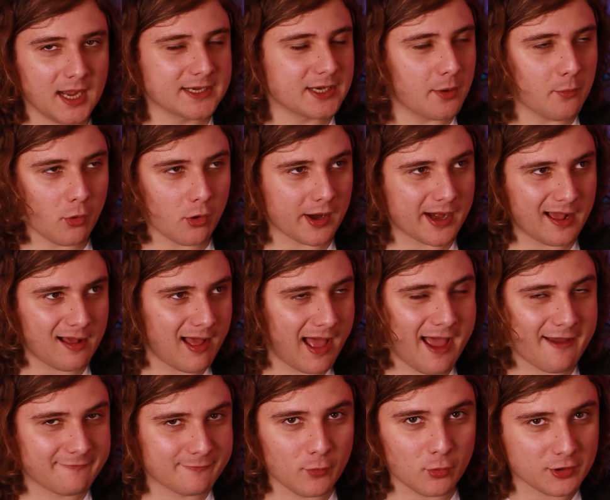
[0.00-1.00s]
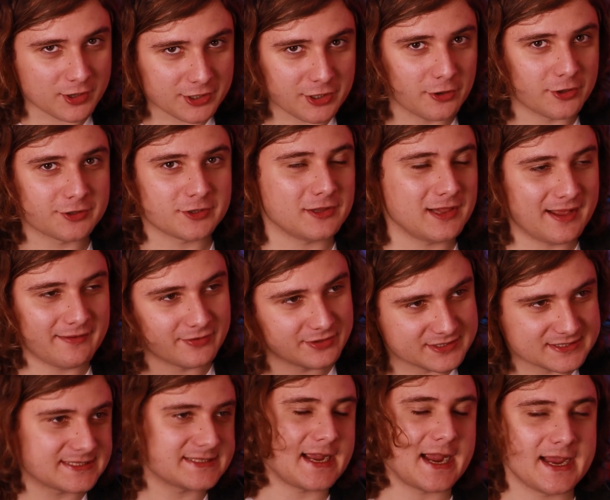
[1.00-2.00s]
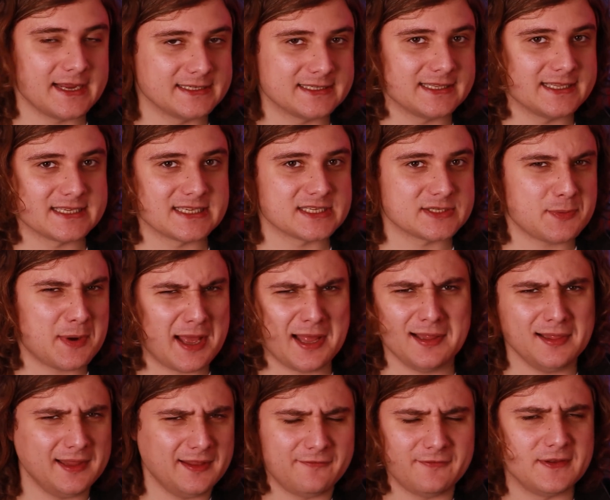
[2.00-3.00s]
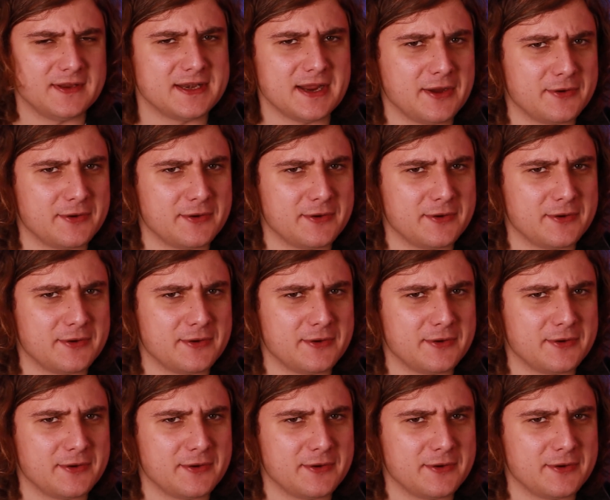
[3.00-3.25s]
And don't worry, I'll have more canonical evidence to tie into this as well if you